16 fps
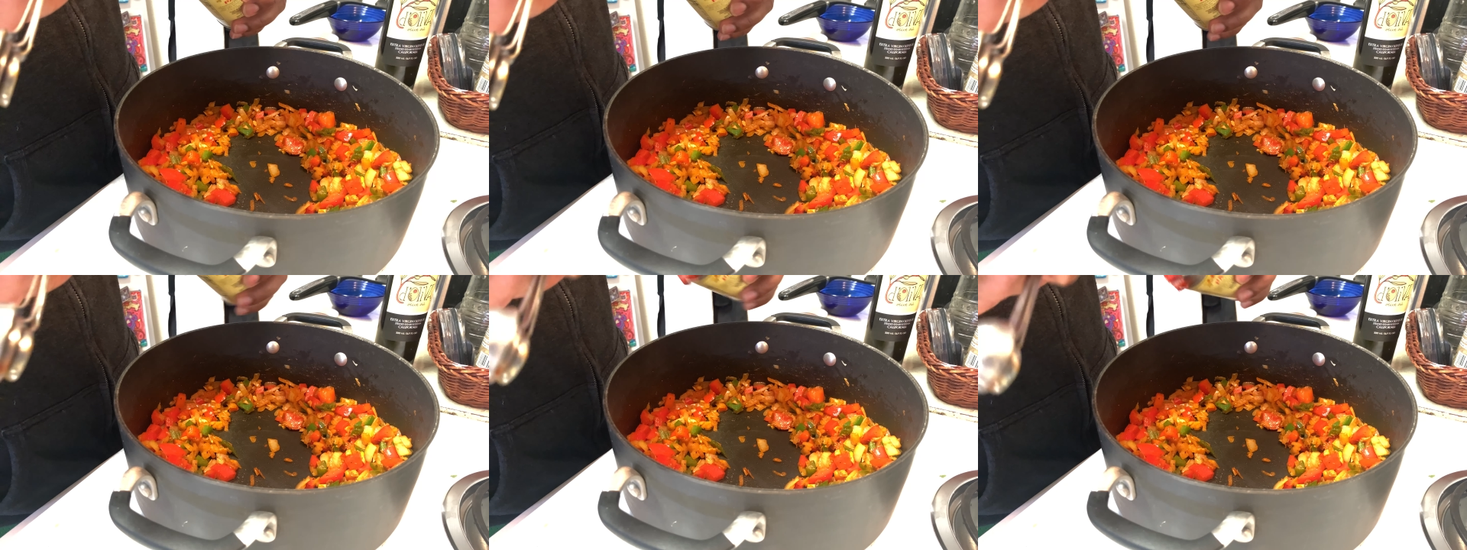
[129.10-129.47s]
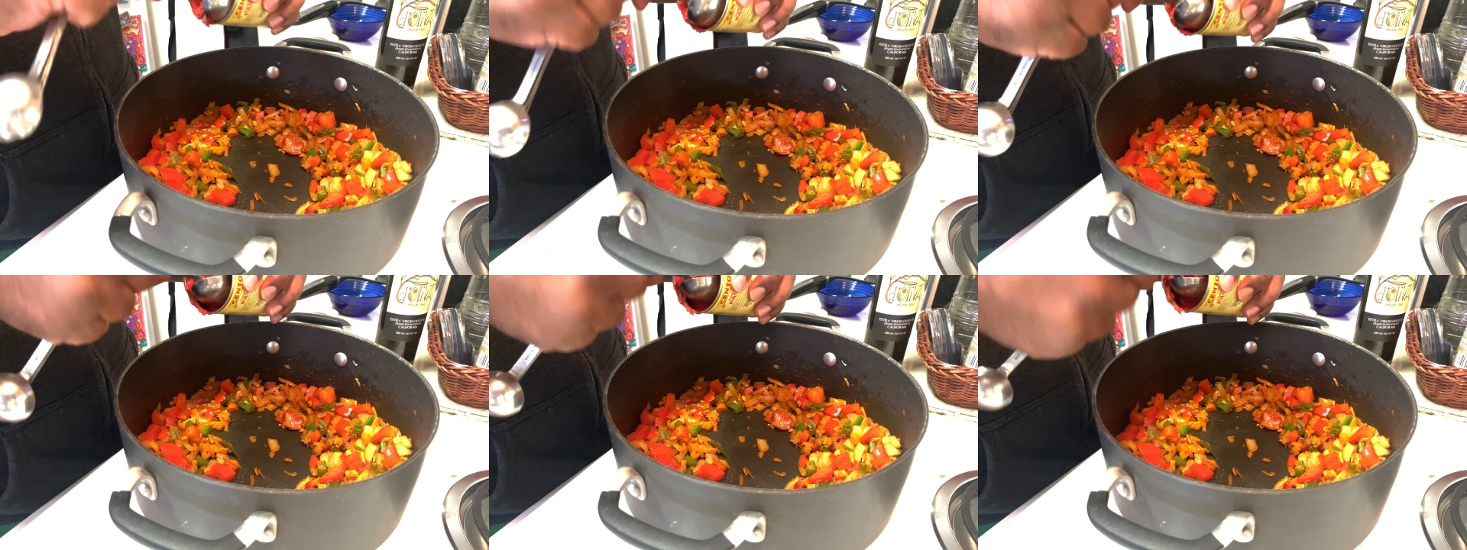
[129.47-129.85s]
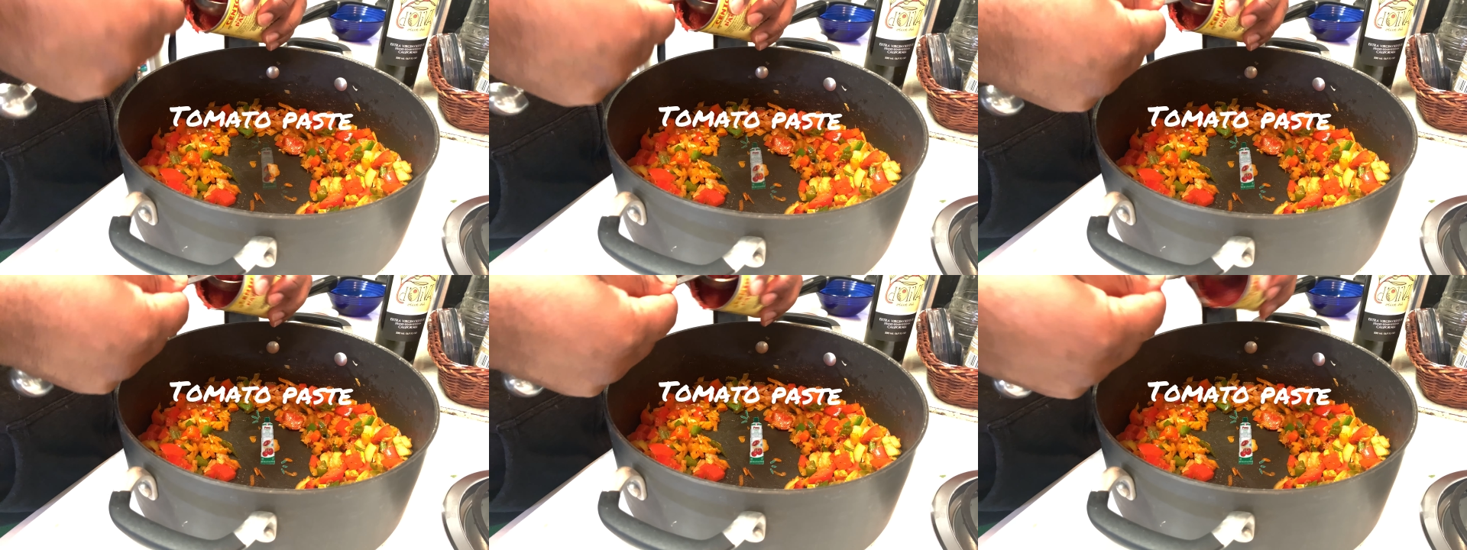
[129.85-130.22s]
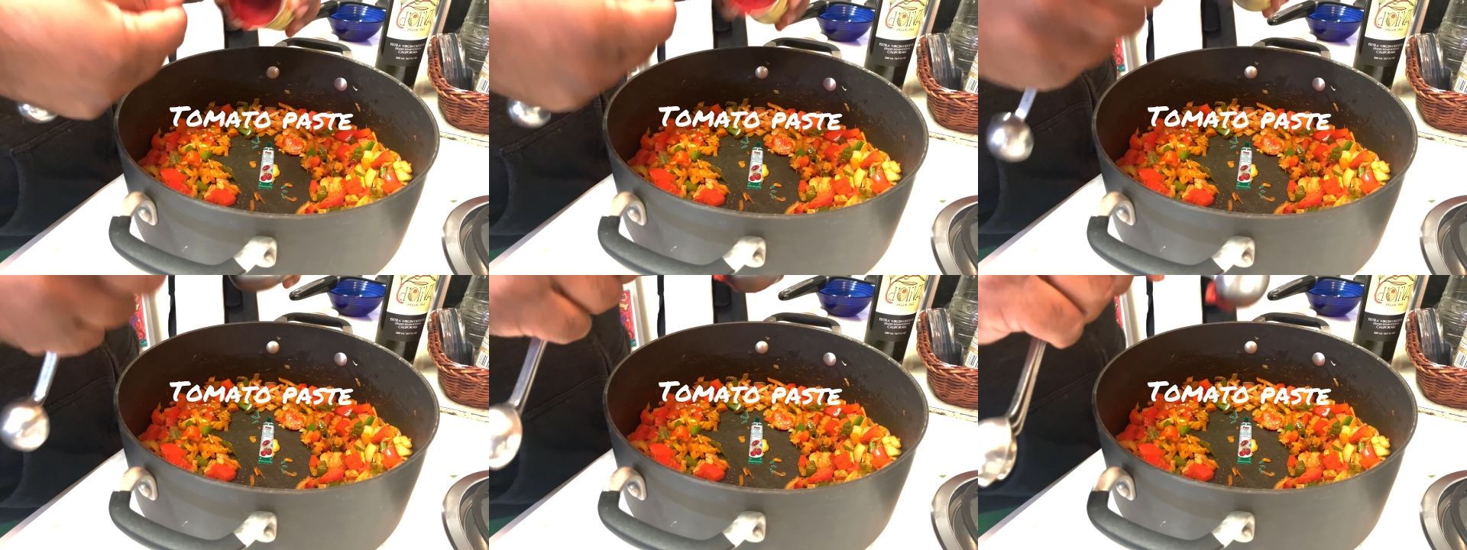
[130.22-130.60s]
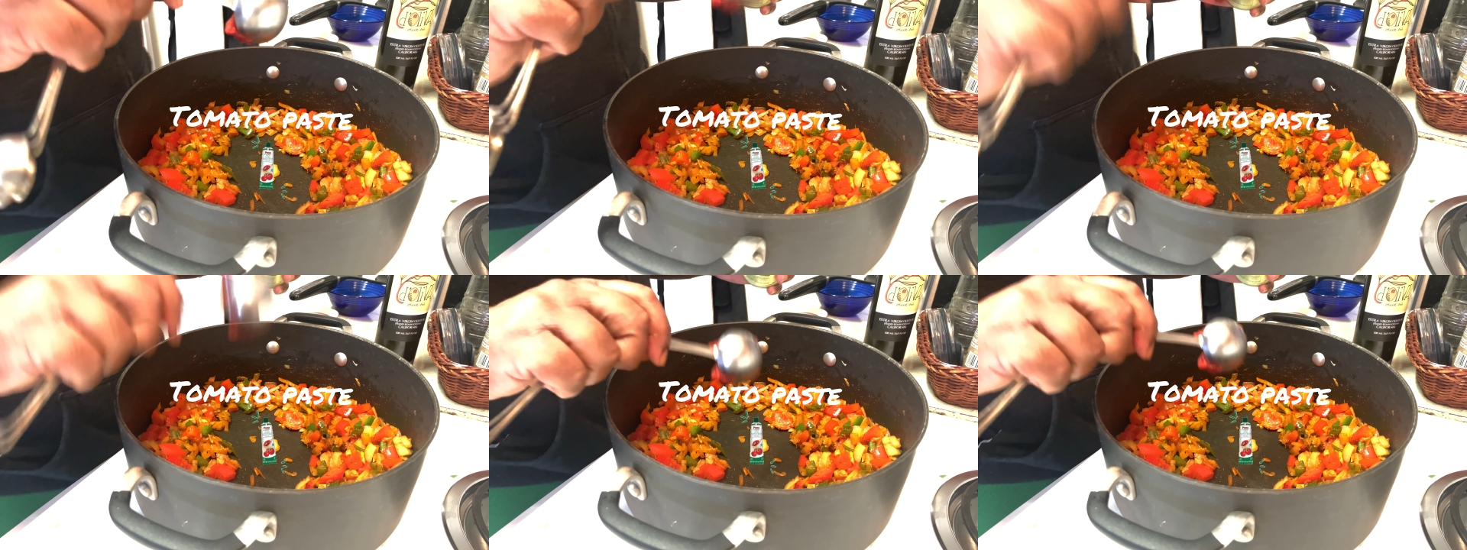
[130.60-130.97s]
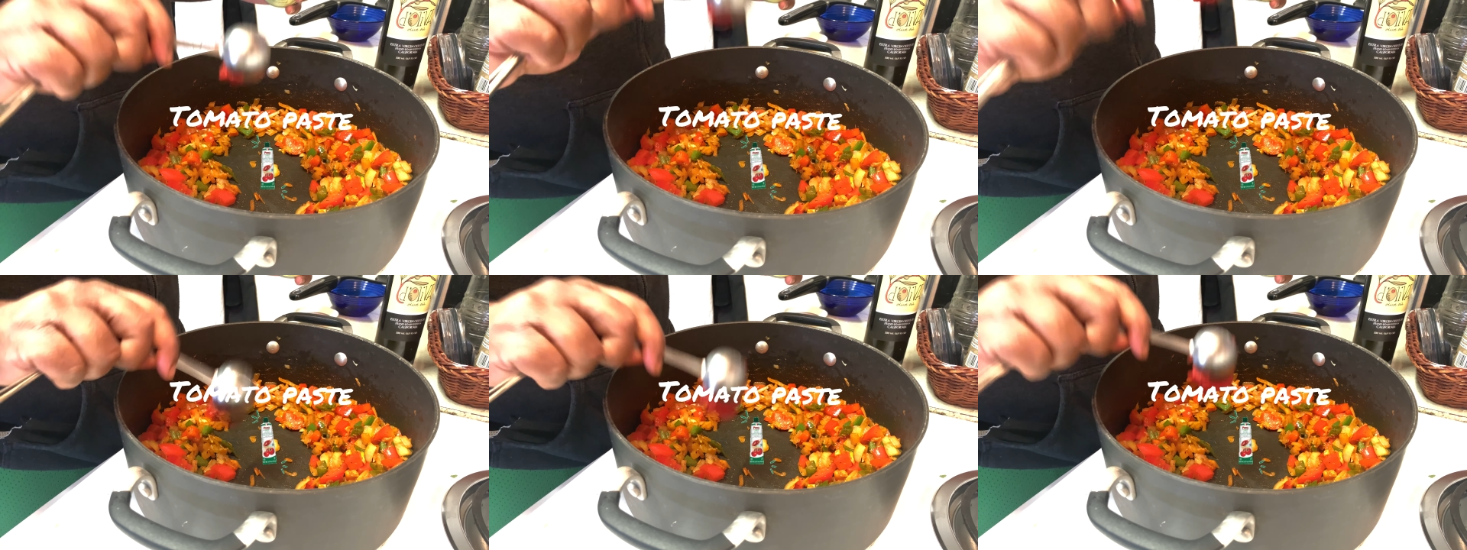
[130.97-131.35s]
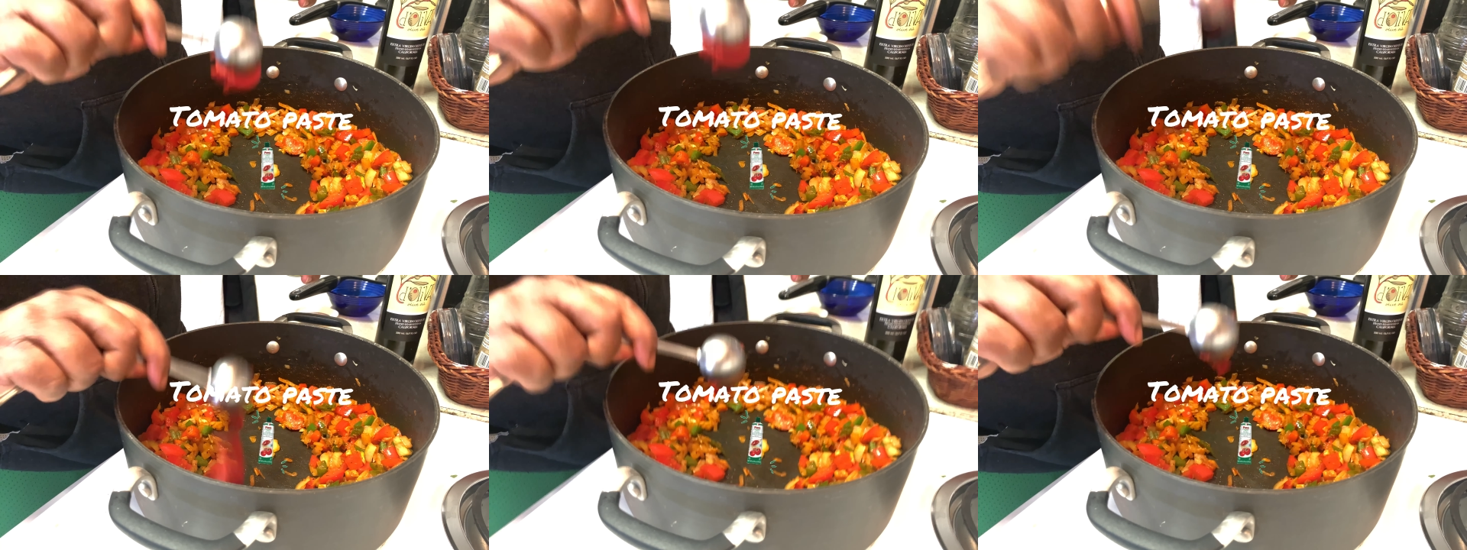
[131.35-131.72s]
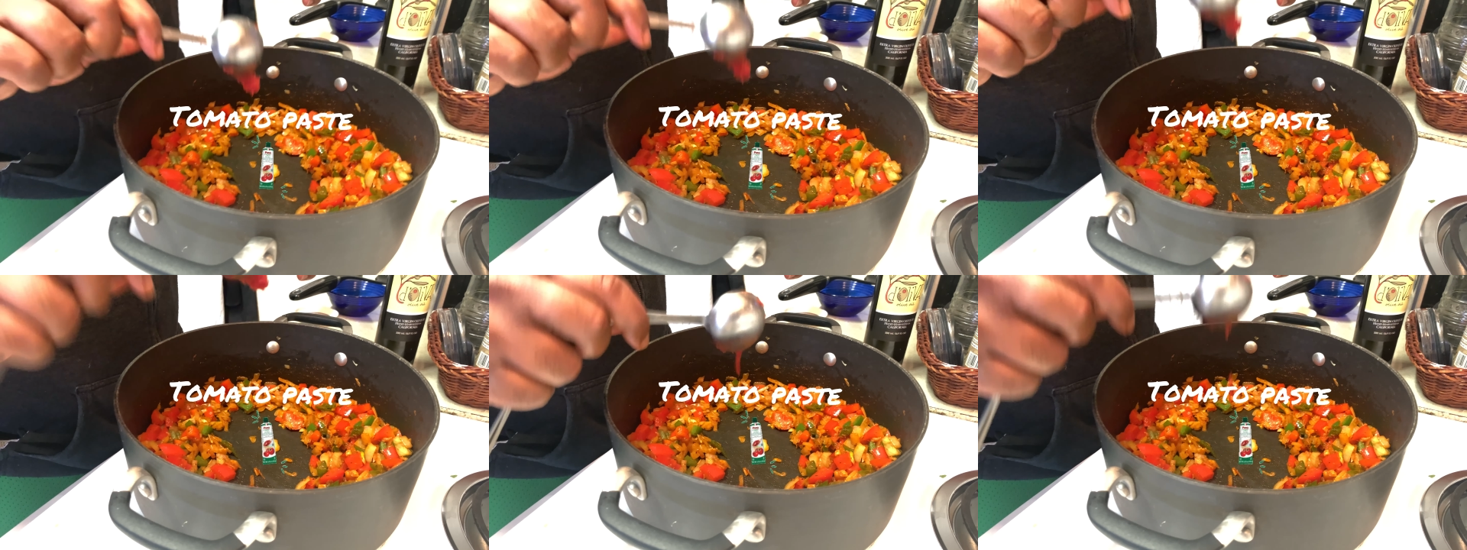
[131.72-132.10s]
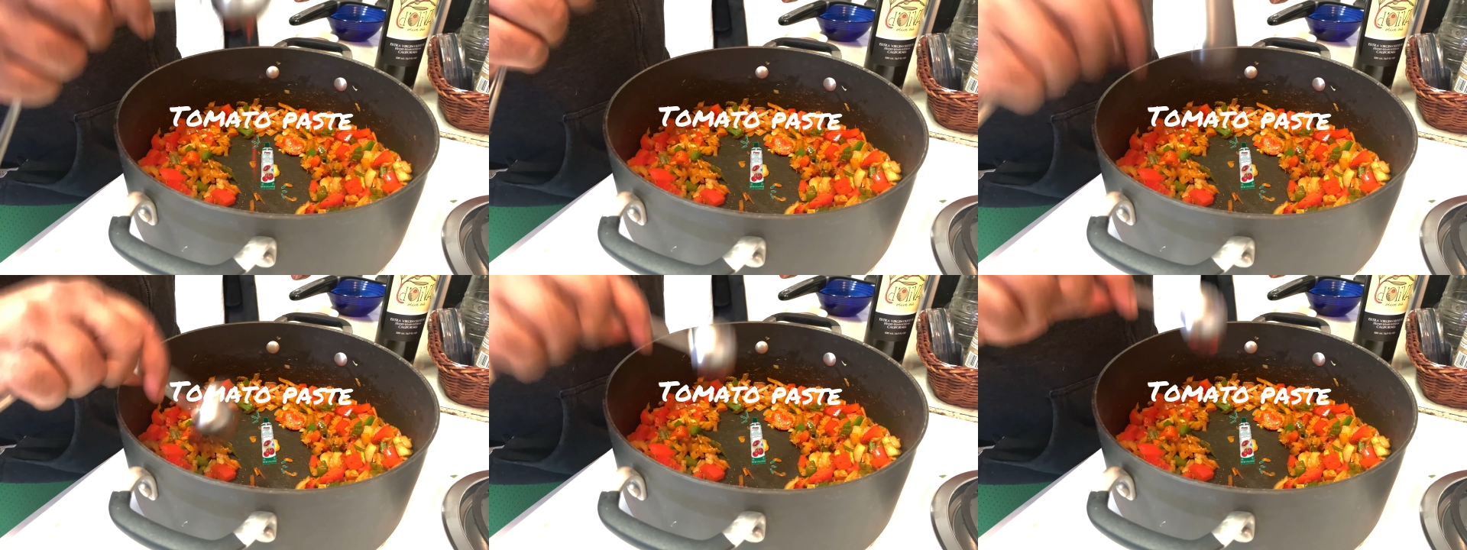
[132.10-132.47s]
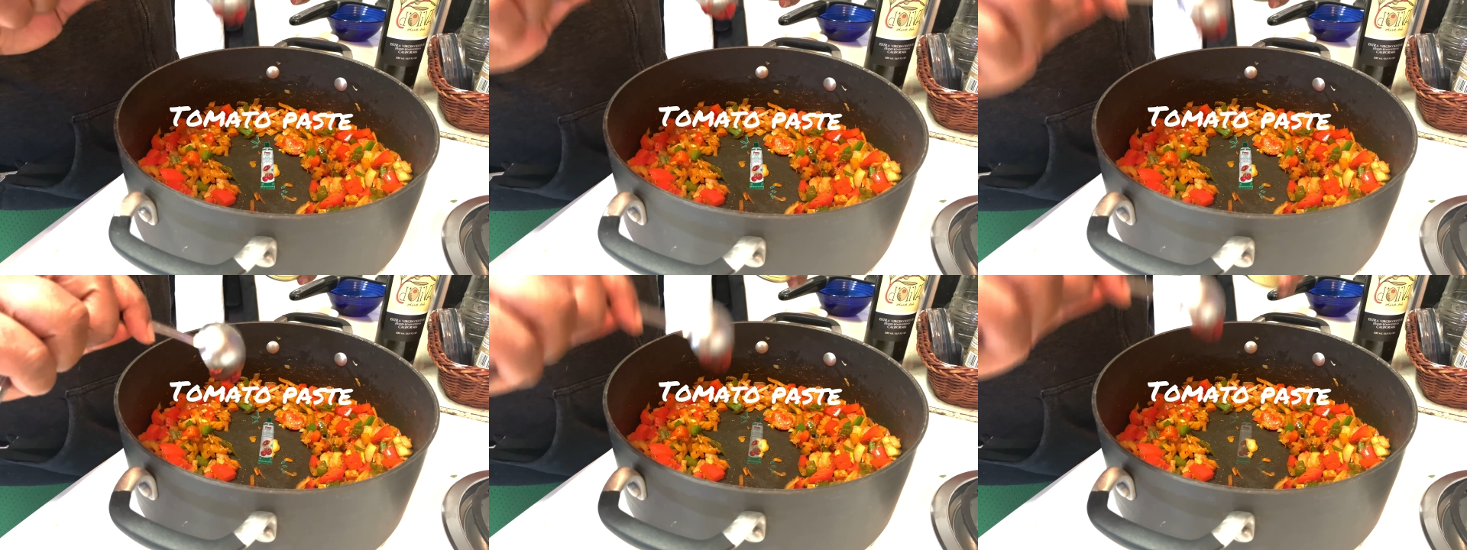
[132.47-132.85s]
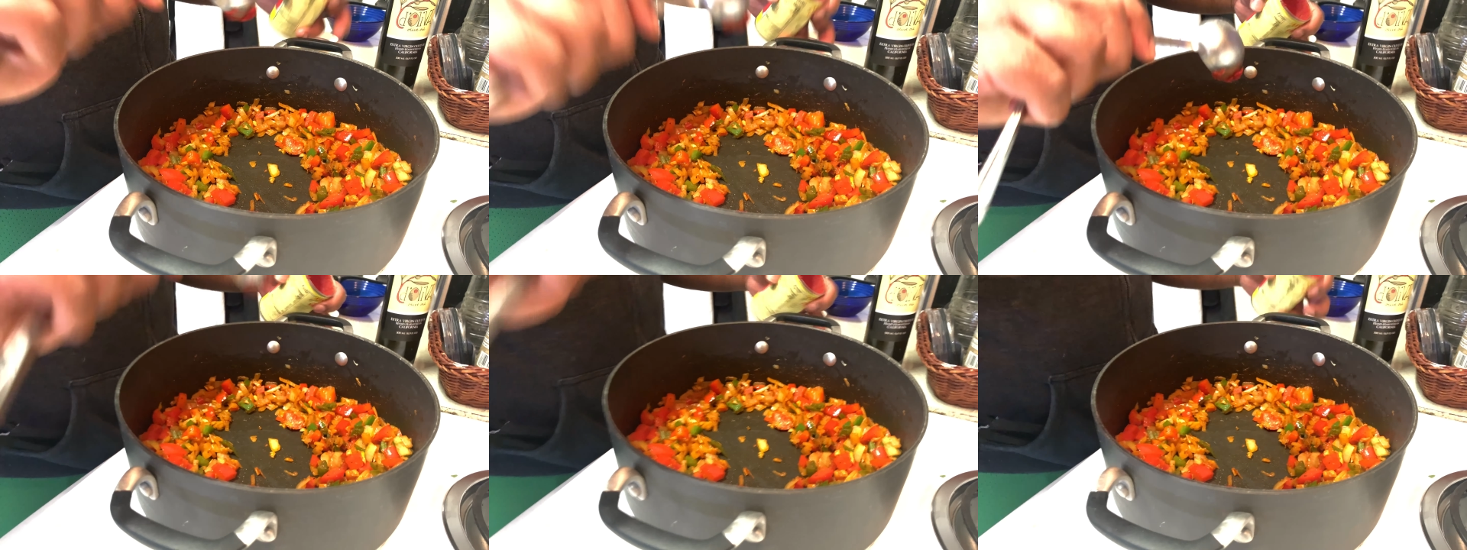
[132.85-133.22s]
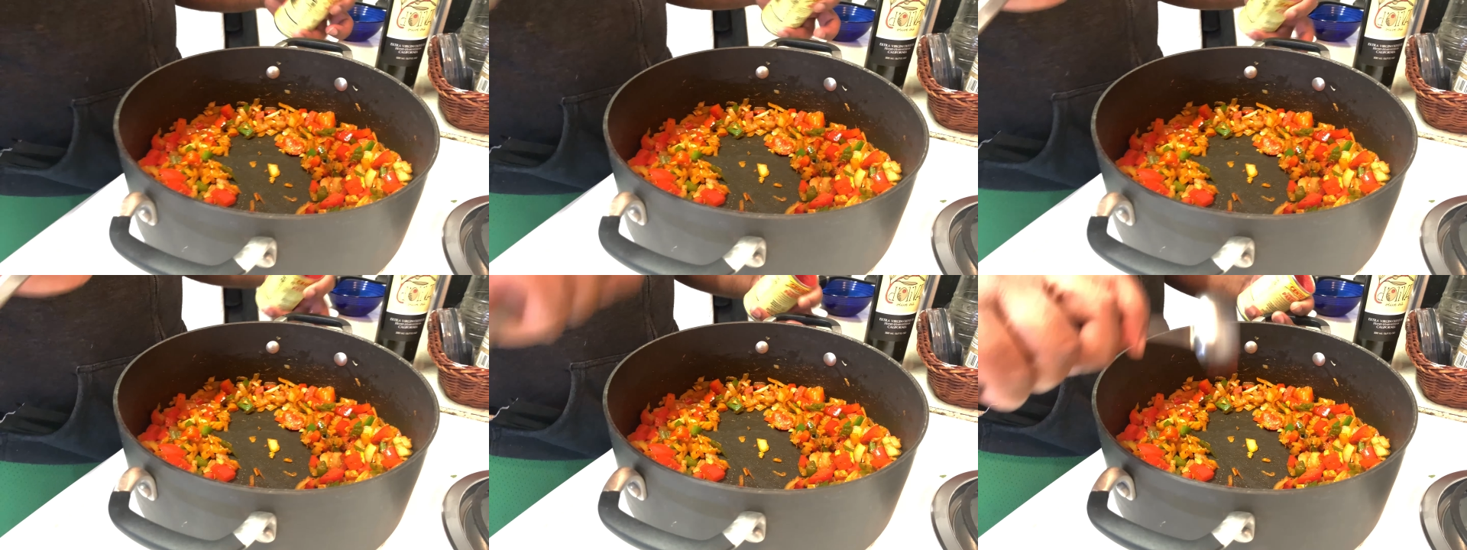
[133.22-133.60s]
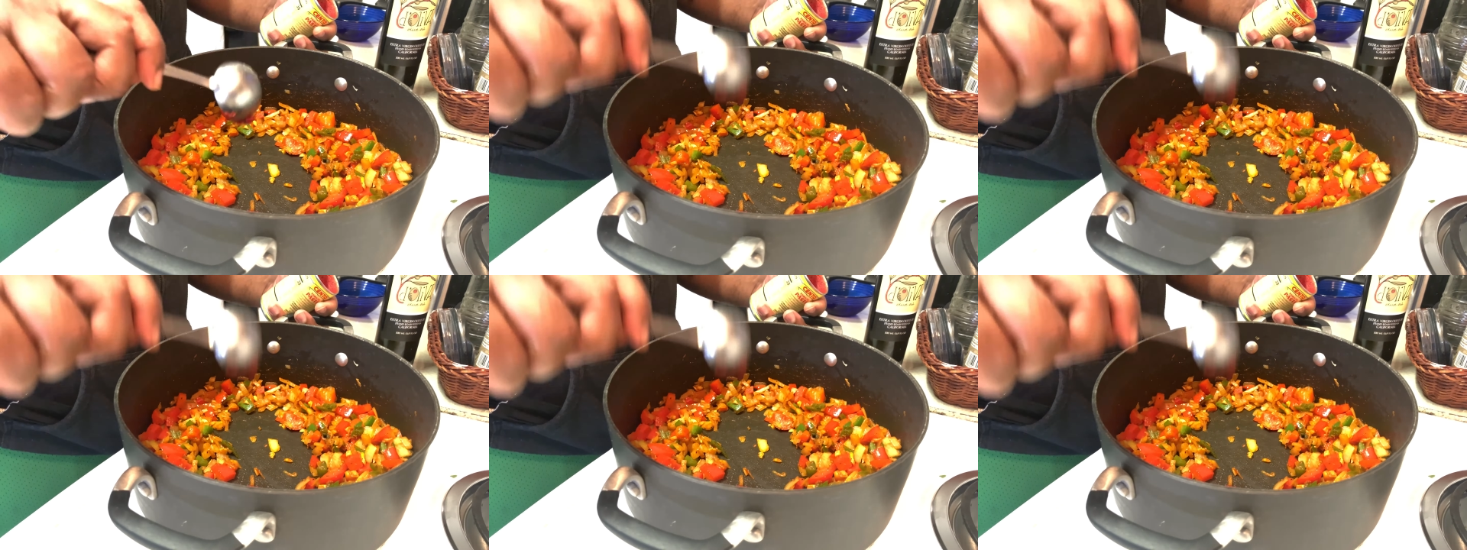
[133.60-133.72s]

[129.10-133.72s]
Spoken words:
Nobody's mouth can be seen.